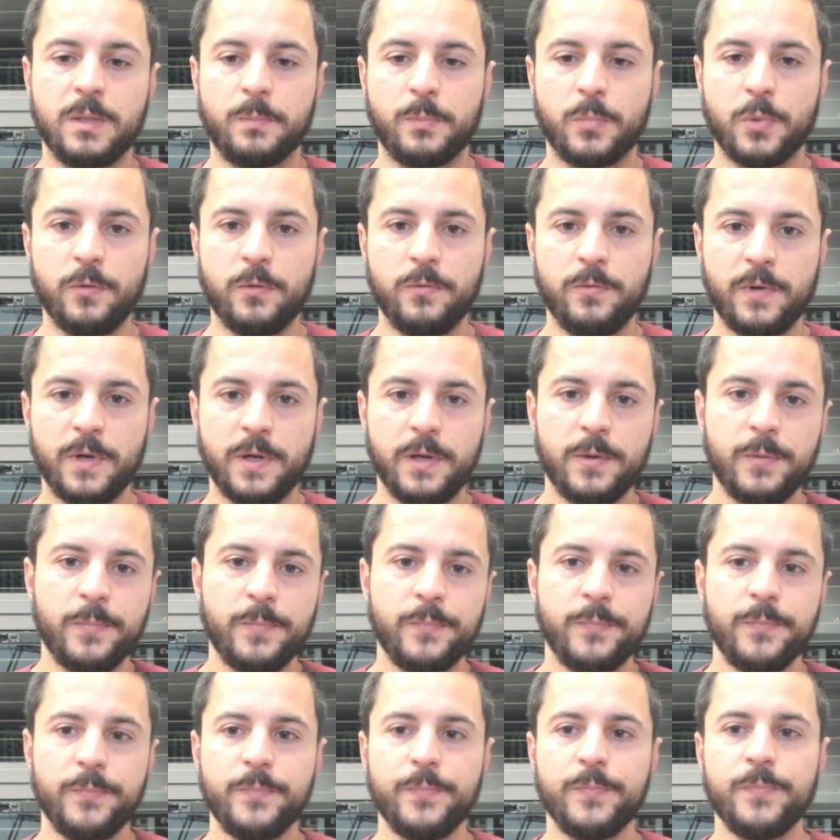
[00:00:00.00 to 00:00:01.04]
created a
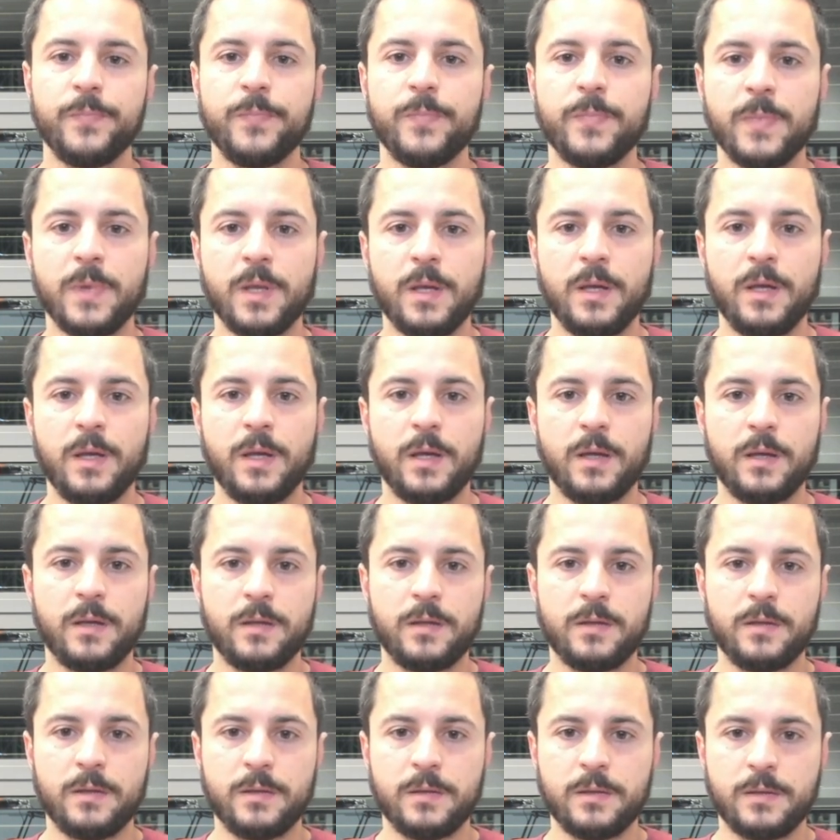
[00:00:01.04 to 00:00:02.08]
profile,
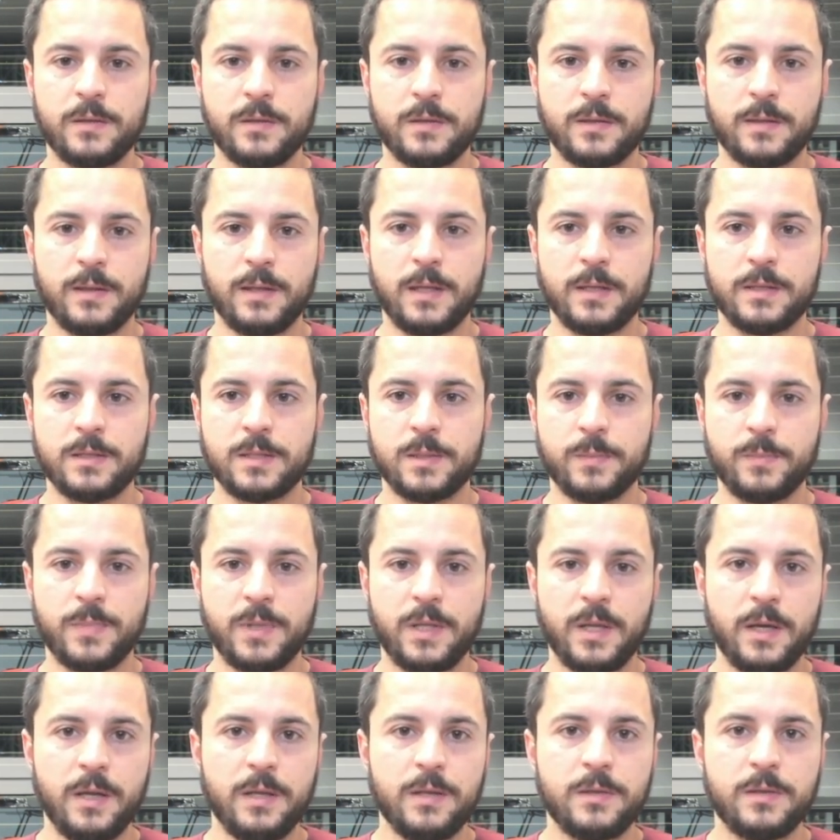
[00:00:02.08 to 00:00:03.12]
and let's
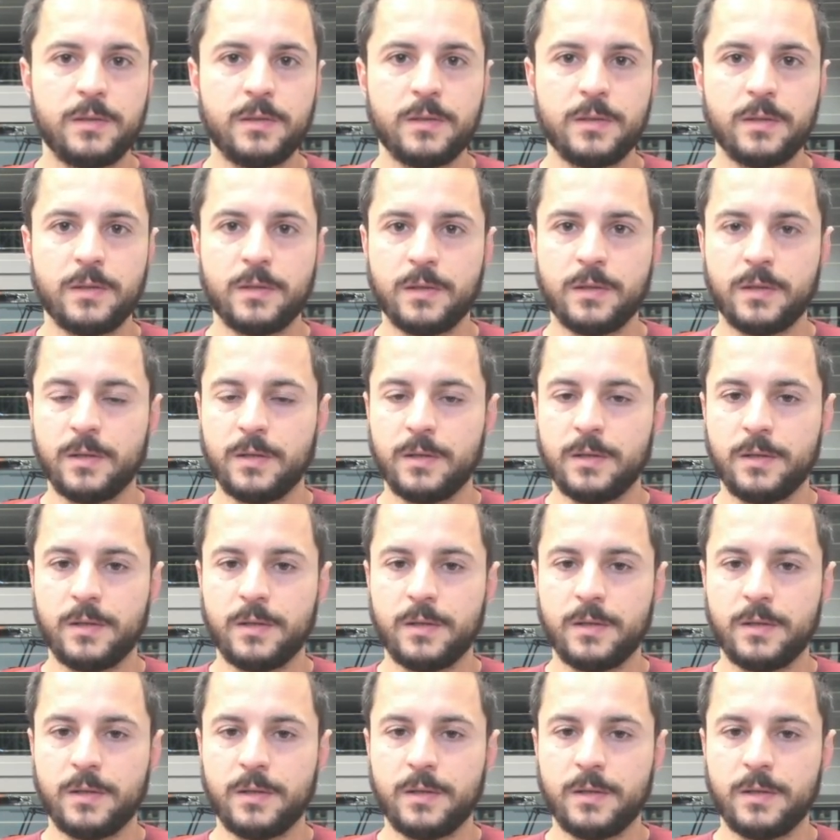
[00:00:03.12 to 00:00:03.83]
update